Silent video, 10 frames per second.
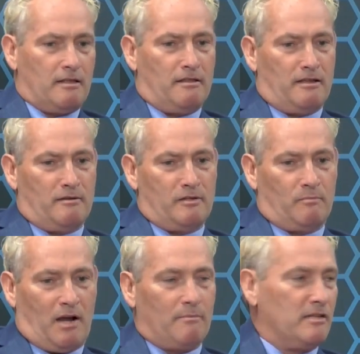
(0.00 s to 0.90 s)
Then you
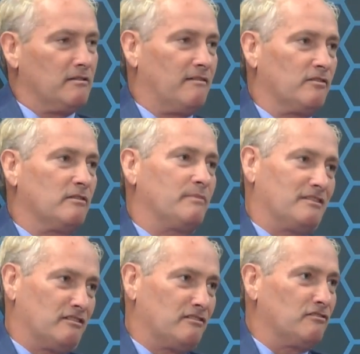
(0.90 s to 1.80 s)
probably don't have a good
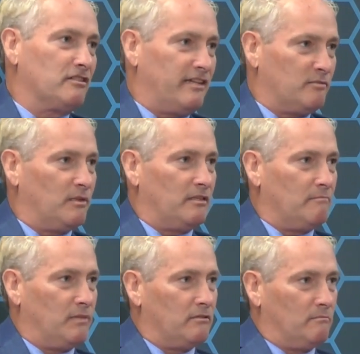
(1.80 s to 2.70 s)
business use case, but
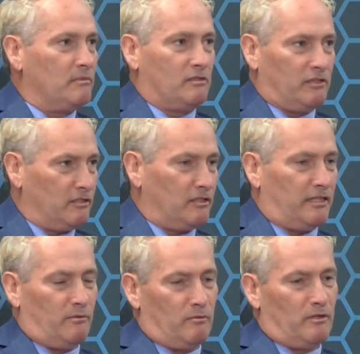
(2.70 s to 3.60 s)
but clearly
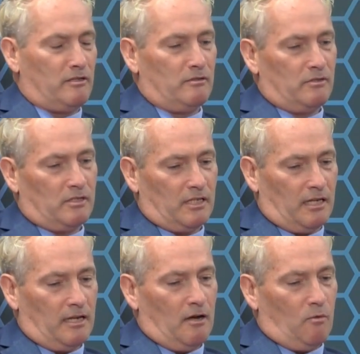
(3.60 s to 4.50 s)
we want to use uh,